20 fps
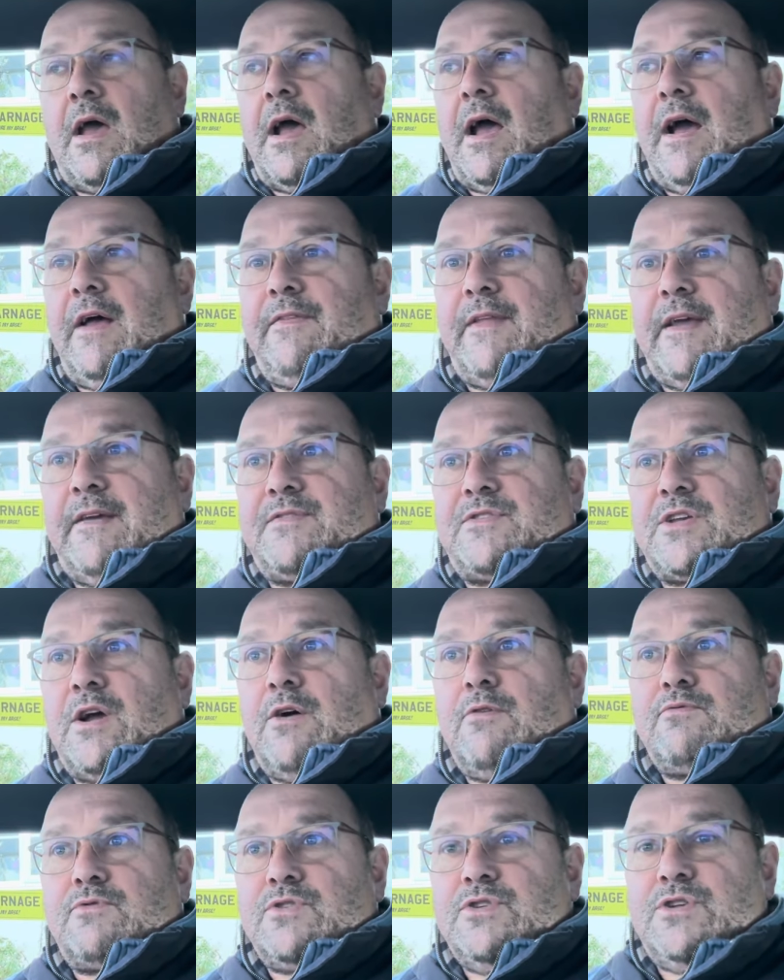and they've
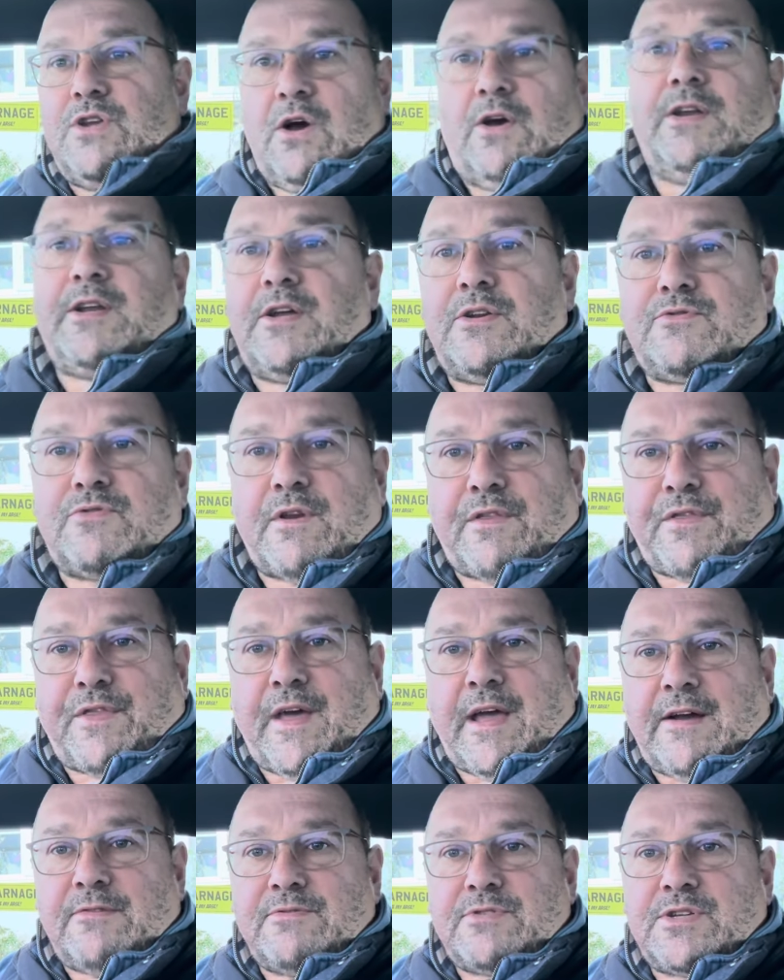sold
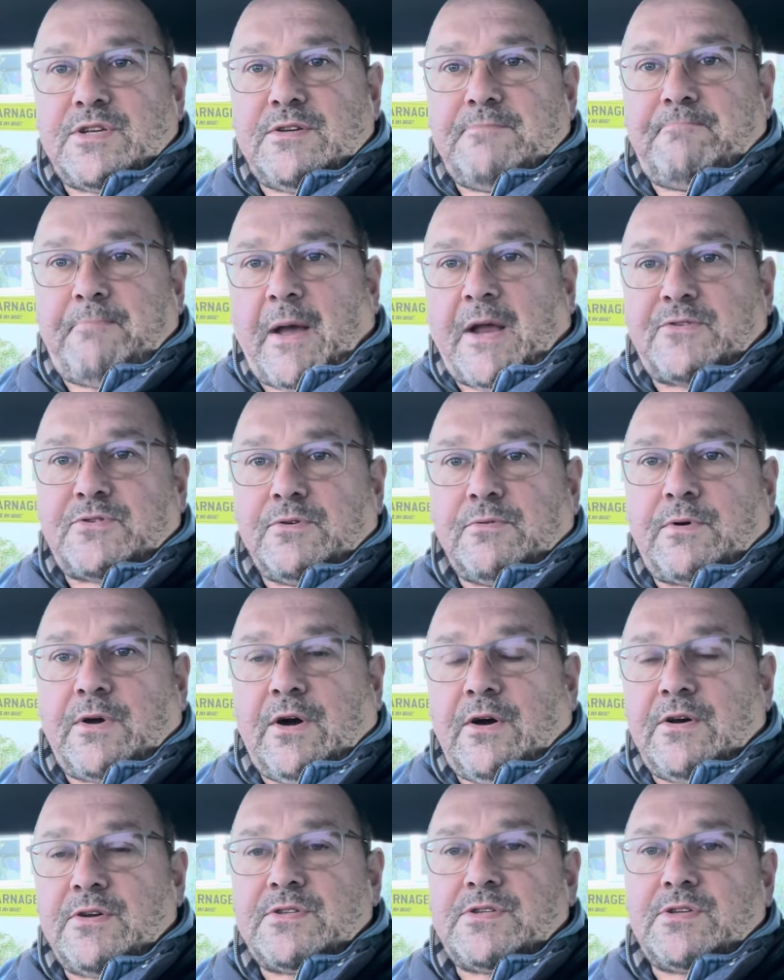900,000 petrol
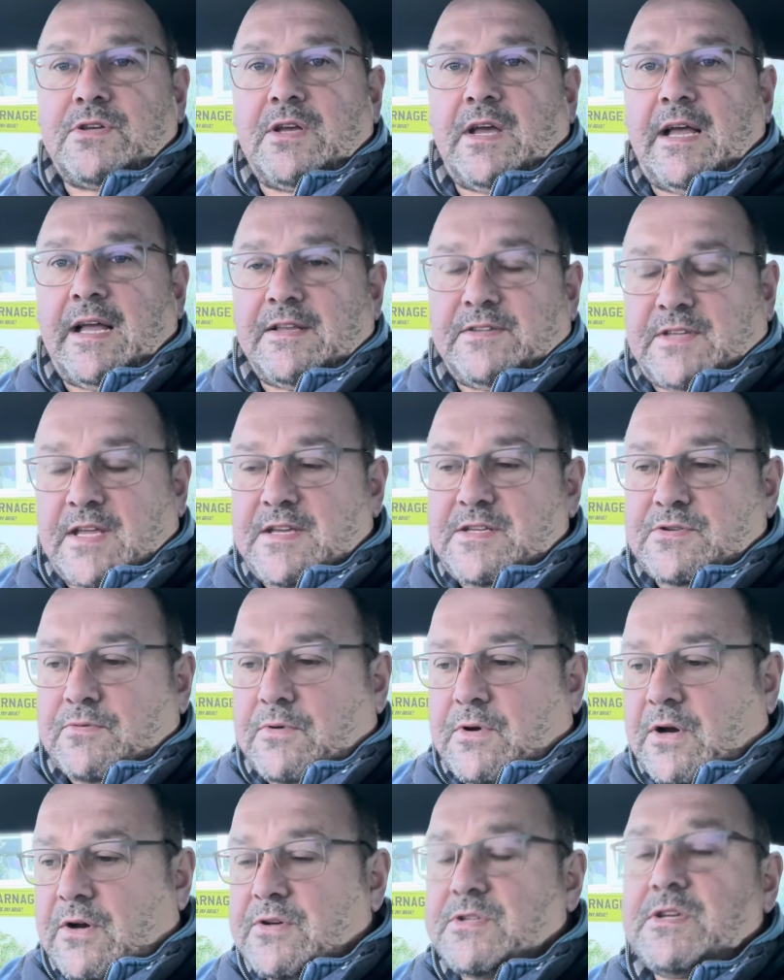cars and diesel
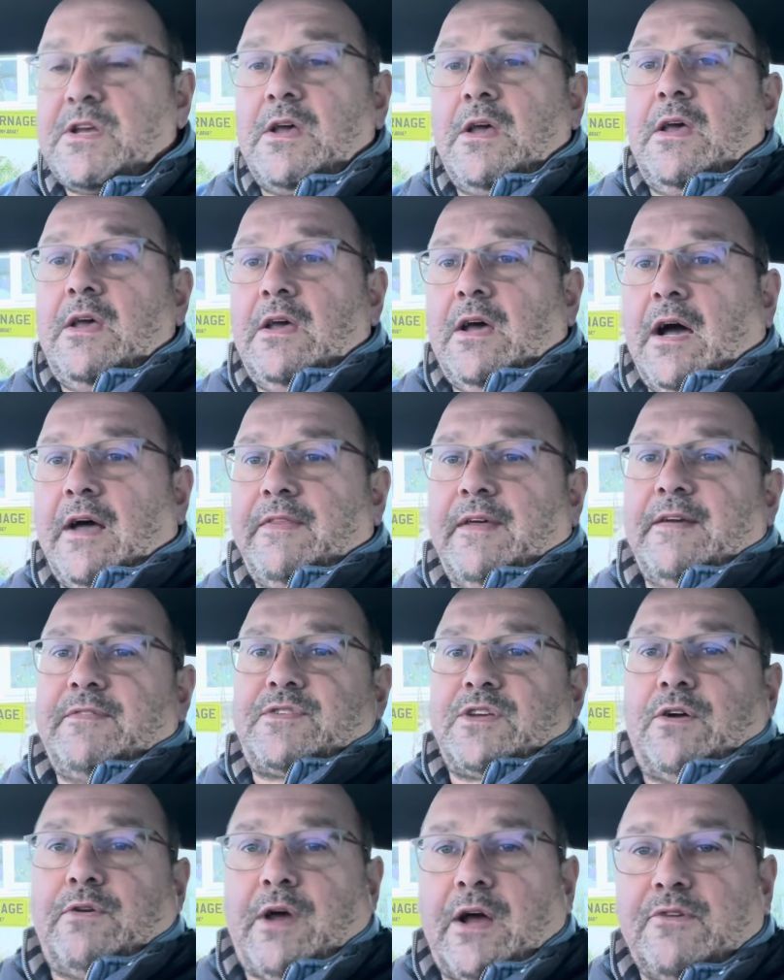cars and they've
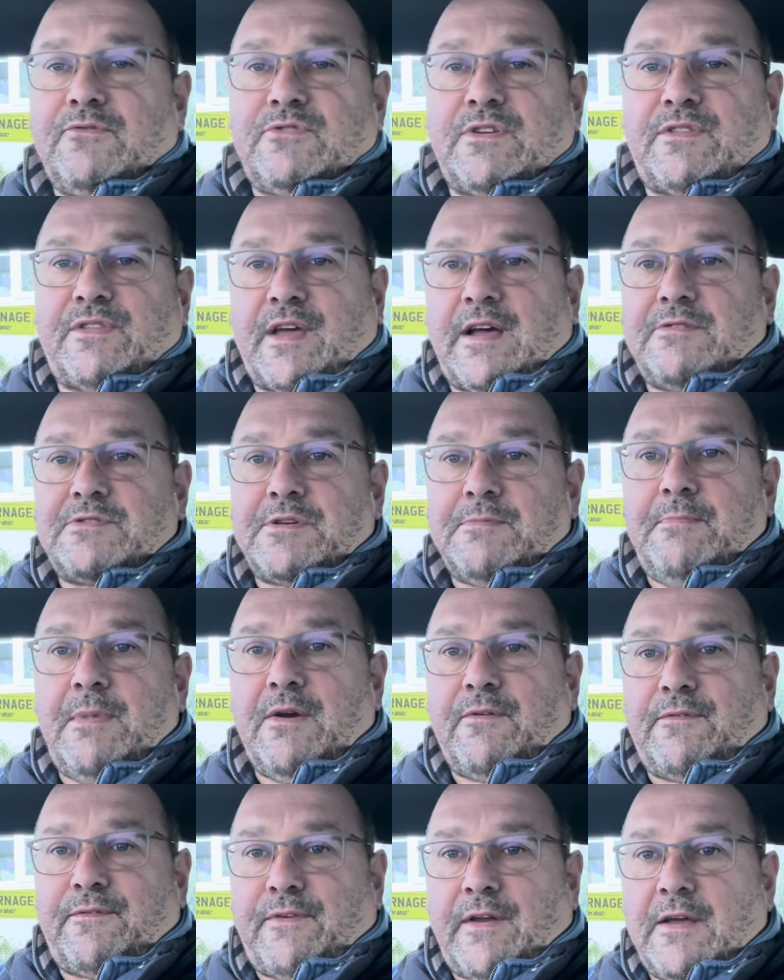sold 100,000
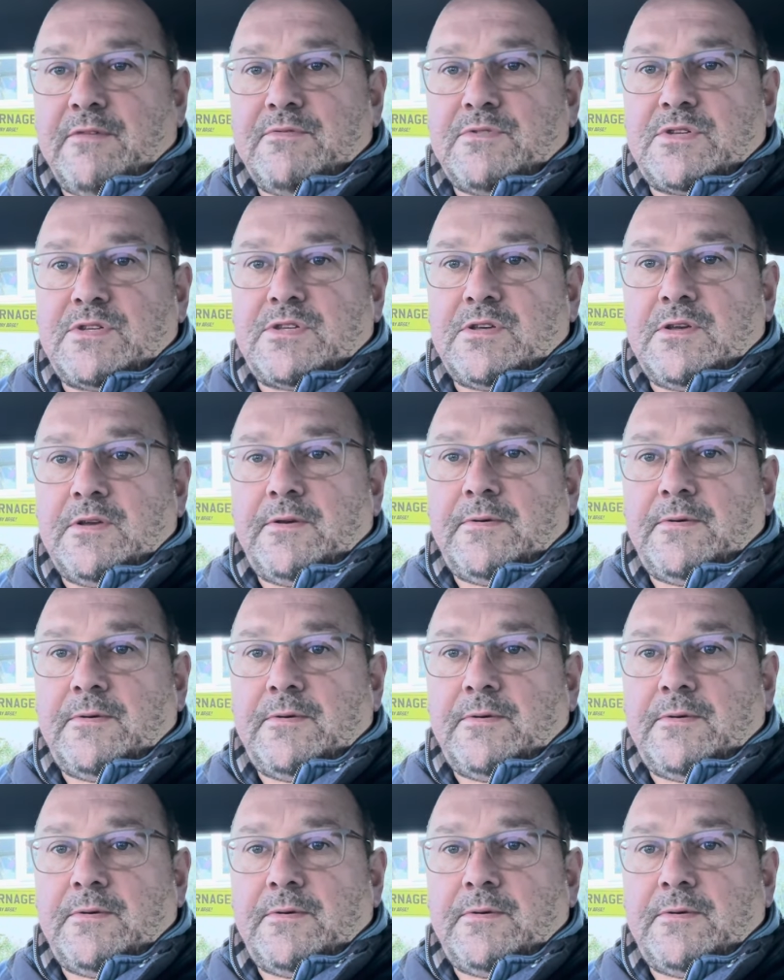milk floats,